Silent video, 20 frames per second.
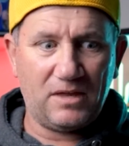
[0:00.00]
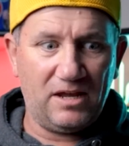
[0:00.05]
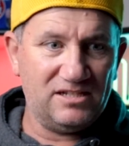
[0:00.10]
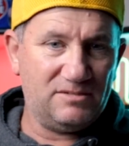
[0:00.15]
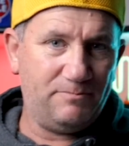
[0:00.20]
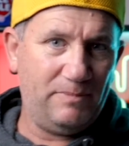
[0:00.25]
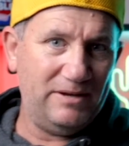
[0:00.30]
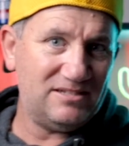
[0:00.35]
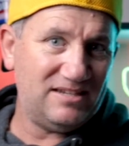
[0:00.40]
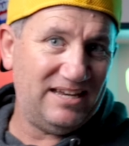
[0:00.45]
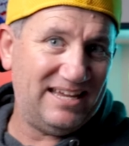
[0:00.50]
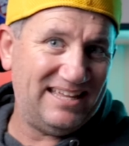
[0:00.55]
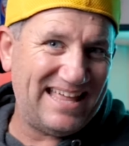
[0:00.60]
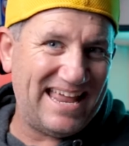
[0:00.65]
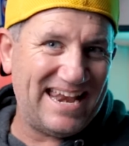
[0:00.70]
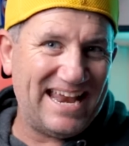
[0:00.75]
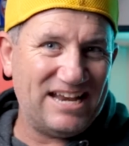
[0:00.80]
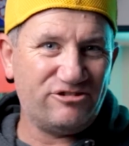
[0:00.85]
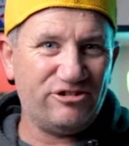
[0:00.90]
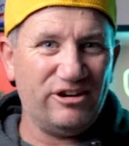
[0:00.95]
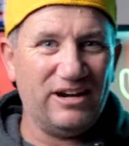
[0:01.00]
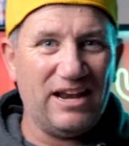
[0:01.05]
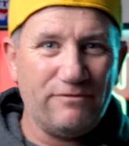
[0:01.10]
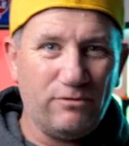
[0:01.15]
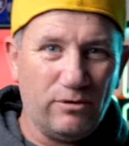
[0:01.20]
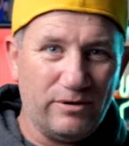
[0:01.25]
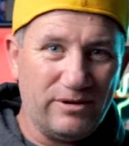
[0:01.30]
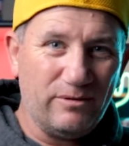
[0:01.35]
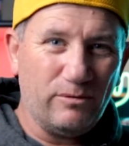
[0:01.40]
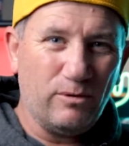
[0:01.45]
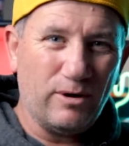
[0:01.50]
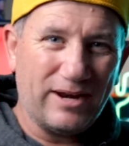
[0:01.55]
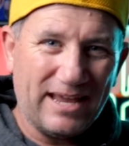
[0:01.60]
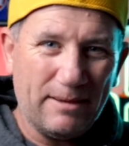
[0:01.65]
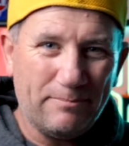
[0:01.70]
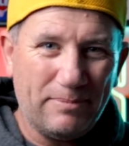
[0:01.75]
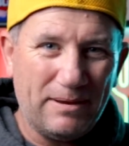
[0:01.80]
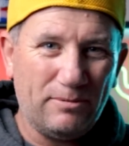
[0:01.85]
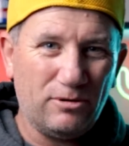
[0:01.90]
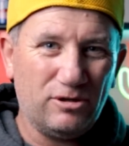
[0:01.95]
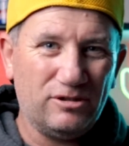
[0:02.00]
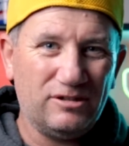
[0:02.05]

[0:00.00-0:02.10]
especially at that entry level, you want to get people